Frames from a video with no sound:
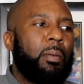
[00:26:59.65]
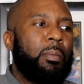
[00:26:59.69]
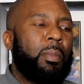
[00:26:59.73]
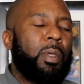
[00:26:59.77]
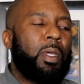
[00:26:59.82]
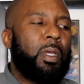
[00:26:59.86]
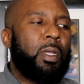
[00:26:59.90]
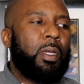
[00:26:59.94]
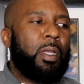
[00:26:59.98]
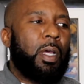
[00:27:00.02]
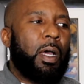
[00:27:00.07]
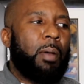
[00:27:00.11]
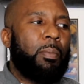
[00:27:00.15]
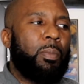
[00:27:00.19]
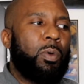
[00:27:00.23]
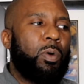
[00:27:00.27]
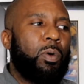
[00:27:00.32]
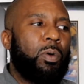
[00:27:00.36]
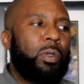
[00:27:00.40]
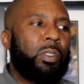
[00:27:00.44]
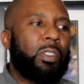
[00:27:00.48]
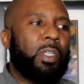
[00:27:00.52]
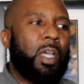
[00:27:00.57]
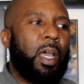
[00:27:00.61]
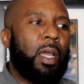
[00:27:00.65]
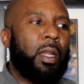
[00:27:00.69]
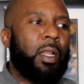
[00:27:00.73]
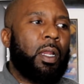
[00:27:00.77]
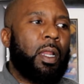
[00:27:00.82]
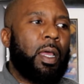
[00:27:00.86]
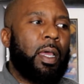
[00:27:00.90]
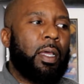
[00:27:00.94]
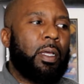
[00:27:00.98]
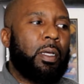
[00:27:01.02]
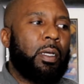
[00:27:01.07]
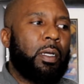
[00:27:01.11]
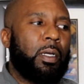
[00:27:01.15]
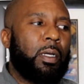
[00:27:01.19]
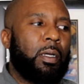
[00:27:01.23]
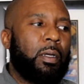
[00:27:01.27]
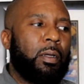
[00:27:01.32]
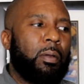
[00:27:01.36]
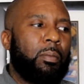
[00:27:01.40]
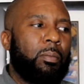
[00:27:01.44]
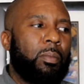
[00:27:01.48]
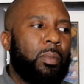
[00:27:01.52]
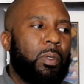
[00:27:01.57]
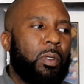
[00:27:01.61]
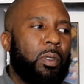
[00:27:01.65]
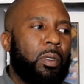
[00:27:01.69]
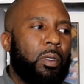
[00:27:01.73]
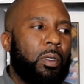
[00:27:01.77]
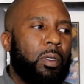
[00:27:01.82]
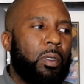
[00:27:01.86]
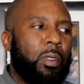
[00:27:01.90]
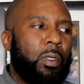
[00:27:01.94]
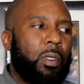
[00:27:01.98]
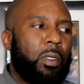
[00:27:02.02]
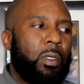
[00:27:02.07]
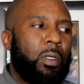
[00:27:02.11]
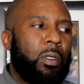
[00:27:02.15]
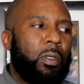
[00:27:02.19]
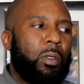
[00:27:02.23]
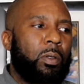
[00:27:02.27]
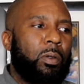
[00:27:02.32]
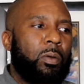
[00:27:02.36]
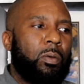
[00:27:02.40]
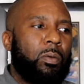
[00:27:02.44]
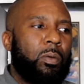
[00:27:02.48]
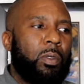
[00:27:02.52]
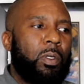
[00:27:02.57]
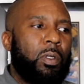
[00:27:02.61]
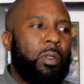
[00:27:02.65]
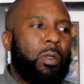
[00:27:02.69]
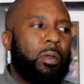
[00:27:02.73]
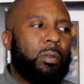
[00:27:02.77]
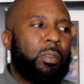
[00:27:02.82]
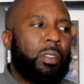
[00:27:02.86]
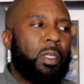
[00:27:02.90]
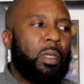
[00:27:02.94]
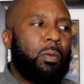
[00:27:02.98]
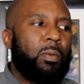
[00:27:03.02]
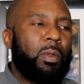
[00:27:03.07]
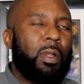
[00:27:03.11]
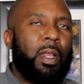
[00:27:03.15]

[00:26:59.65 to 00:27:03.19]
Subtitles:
Me and Damu is kind of like you know what I'm saying?